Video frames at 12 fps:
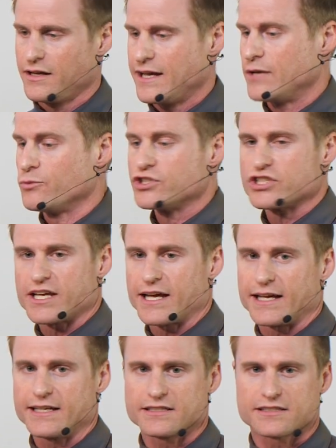In which
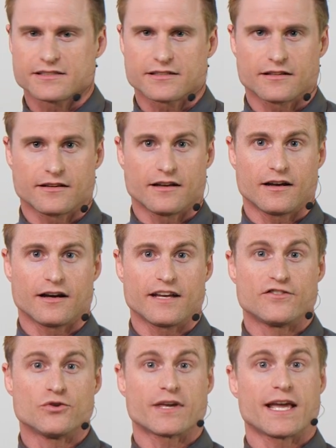case, uh,
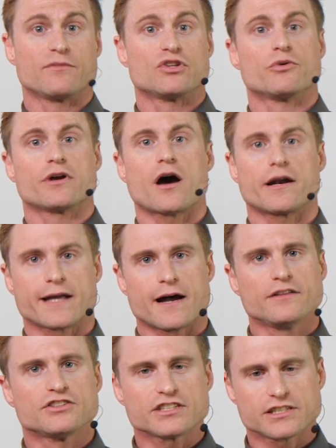if you came to an
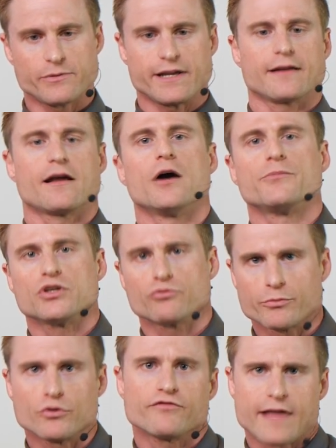audiologist, we can help you
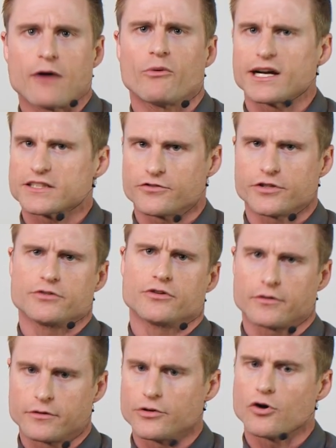remove that wax for you,
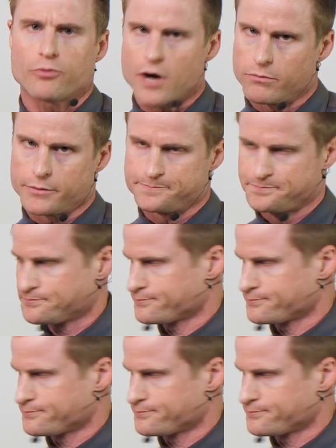no, no problem.